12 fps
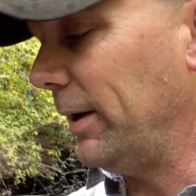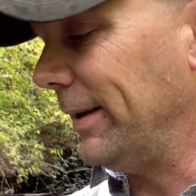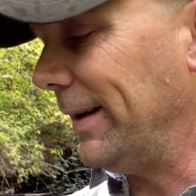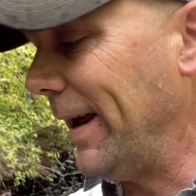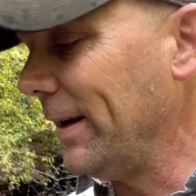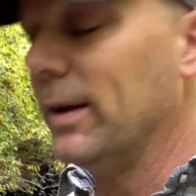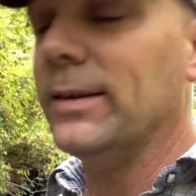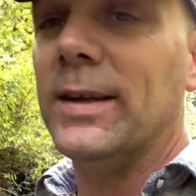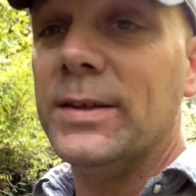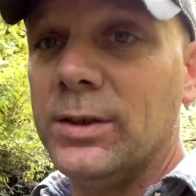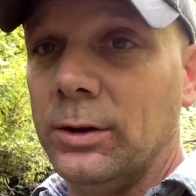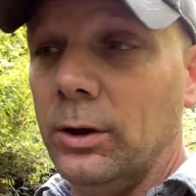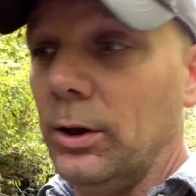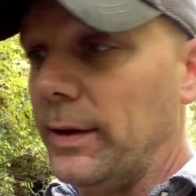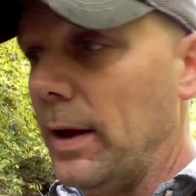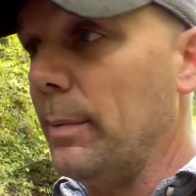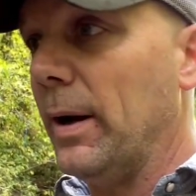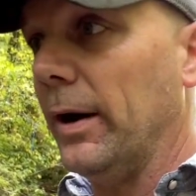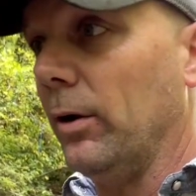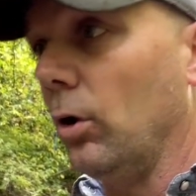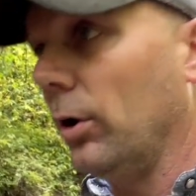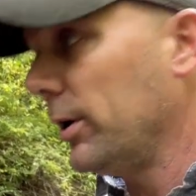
it doesn't look that bad at all.